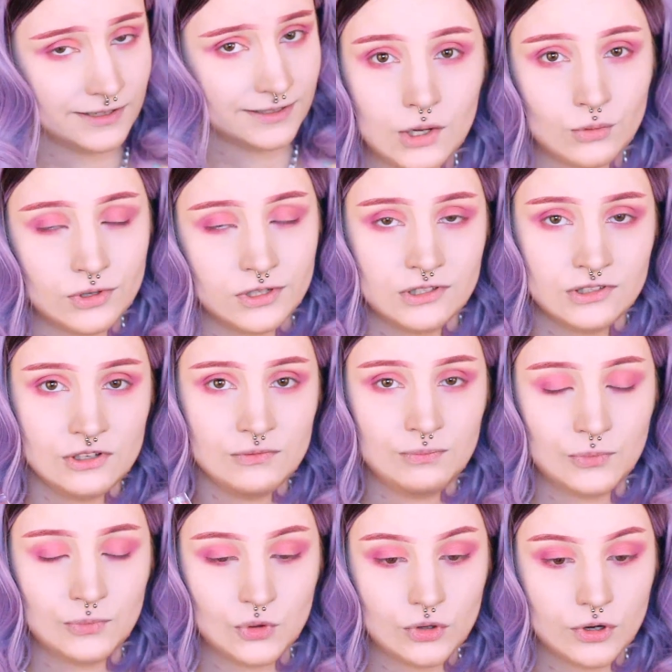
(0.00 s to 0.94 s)
I want some
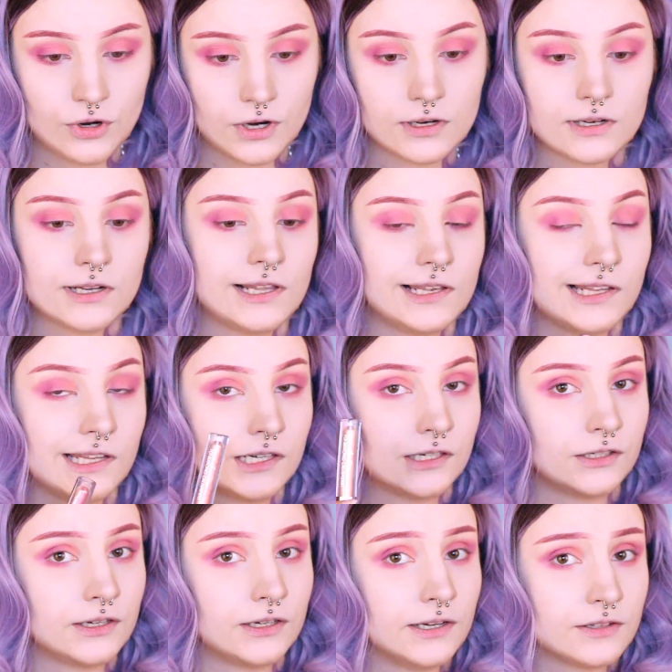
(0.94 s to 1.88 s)
more
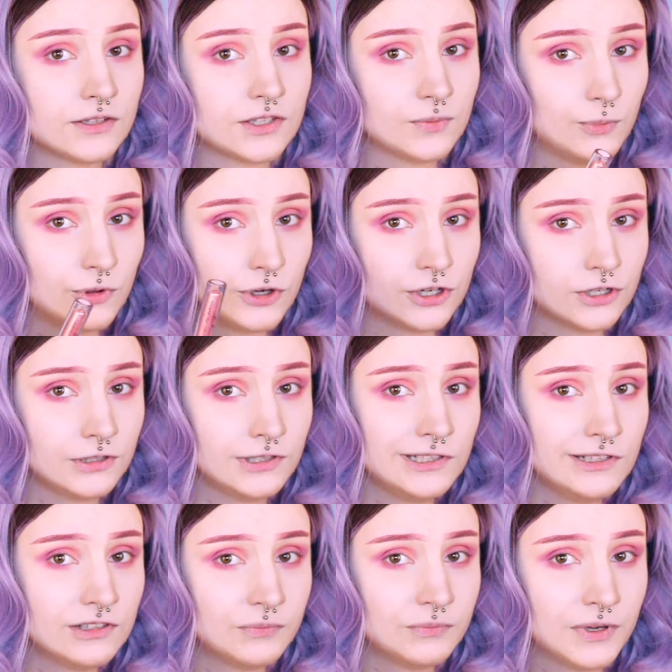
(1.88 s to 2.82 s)
glitter and
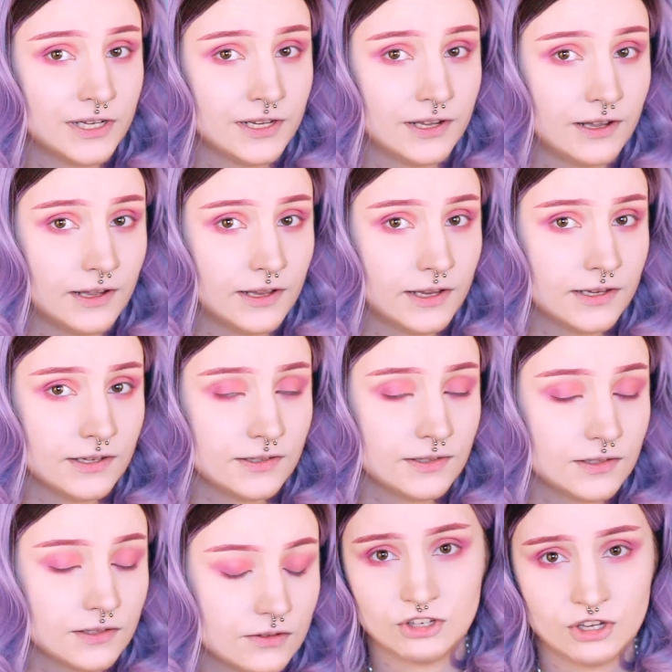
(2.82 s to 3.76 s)
sparkle on my
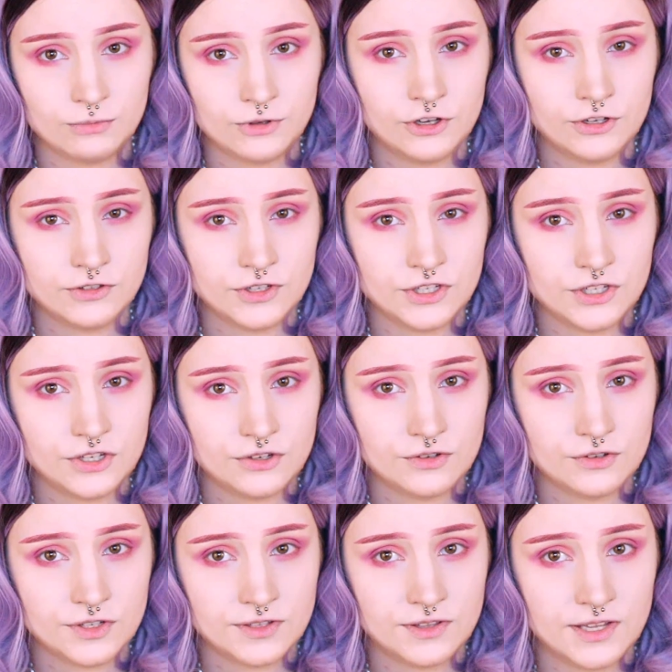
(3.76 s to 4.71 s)
eyes, so I'm going to
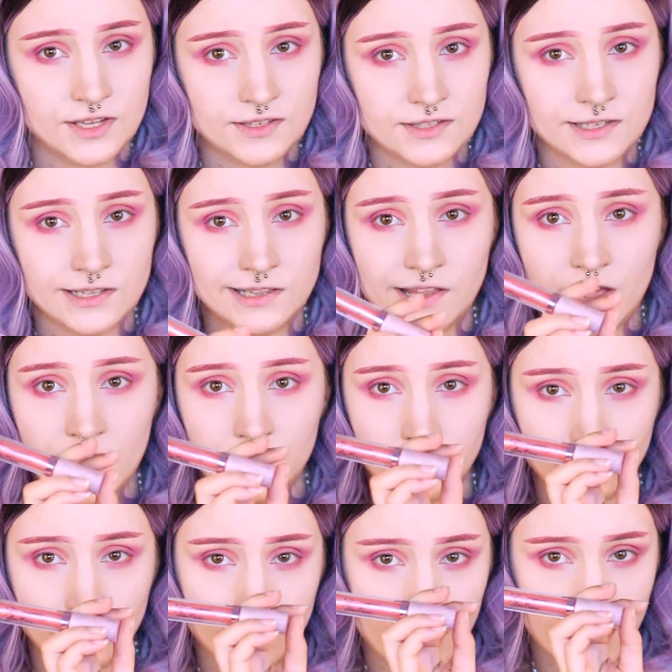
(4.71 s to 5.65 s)
use this Lime
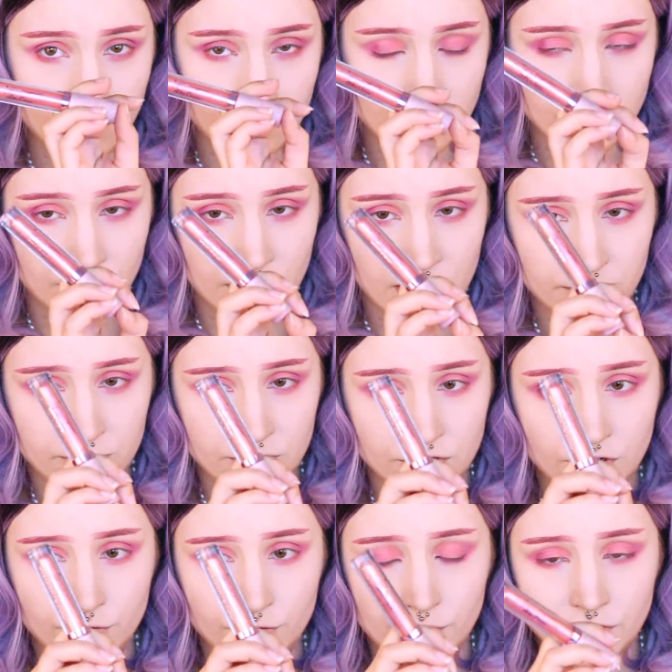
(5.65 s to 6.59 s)
Crime
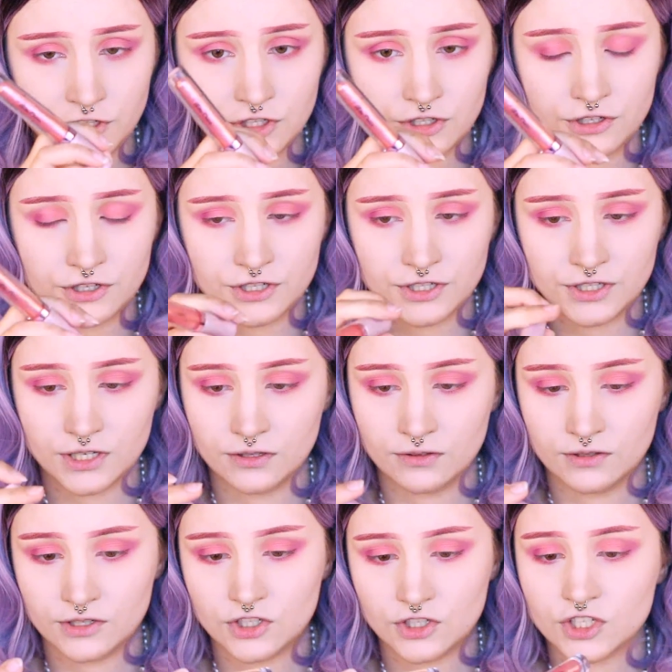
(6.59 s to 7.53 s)
Diamond Crushers in
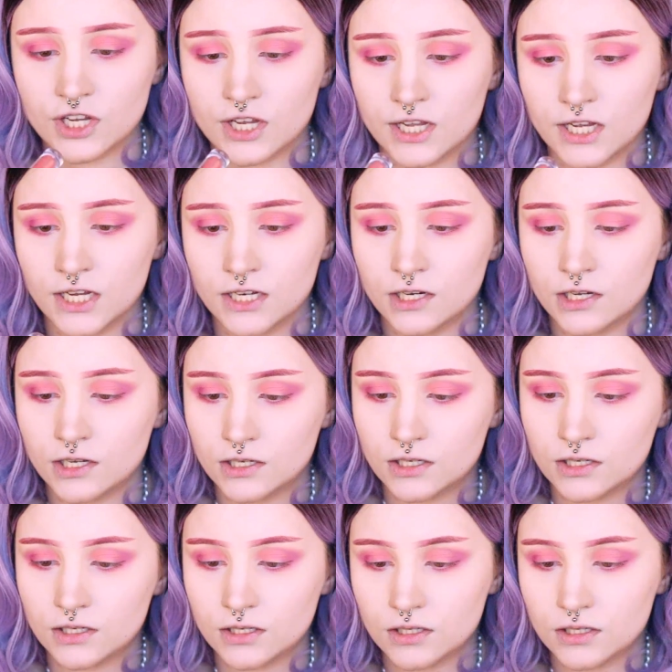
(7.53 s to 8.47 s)
the shade
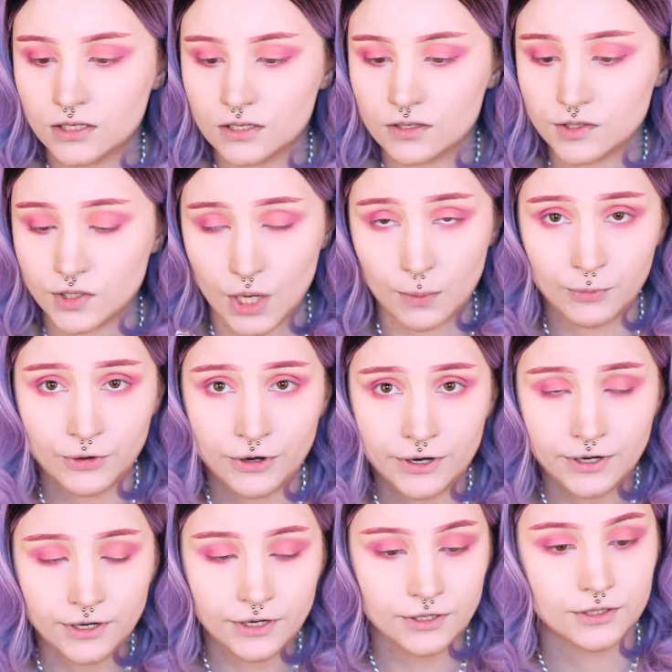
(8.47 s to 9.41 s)

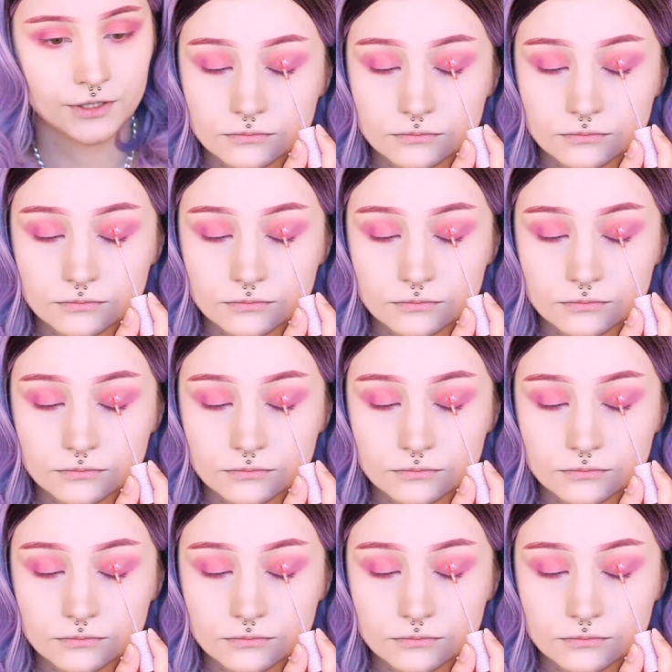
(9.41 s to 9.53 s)
Summer.